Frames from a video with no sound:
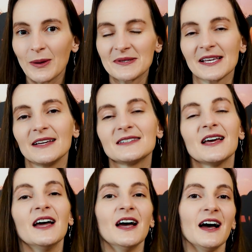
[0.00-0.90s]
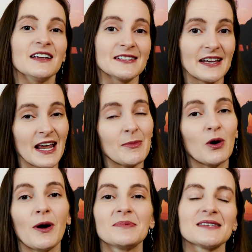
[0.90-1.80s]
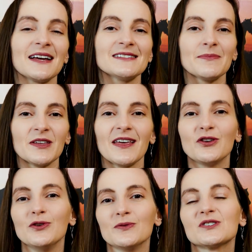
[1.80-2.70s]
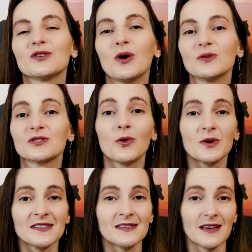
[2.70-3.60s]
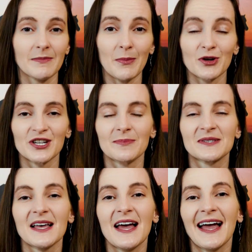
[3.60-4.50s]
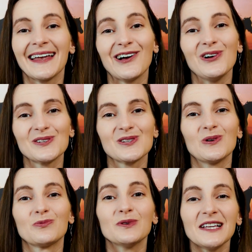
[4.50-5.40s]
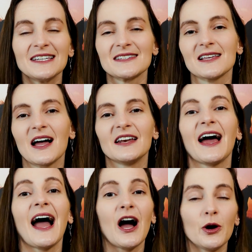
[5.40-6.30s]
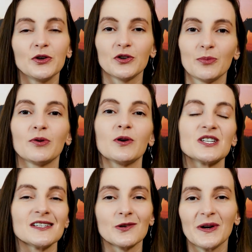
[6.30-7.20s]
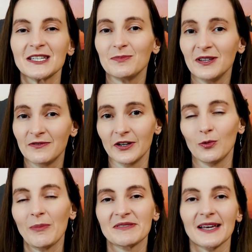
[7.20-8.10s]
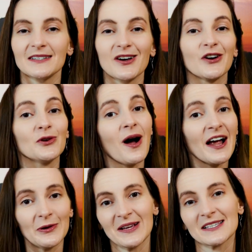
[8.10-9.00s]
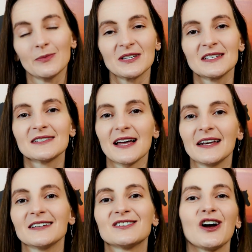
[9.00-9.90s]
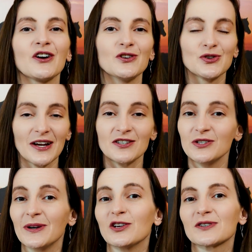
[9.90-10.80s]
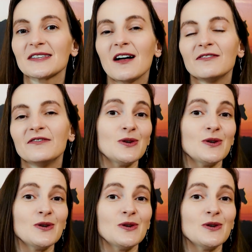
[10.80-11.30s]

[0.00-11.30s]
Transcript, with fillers: website, a dynamic website, something that you use to host courses and memberships, and also really decide how your approach is going to be for your website. Are you hiring someone to design it? Are you trying to do it yourself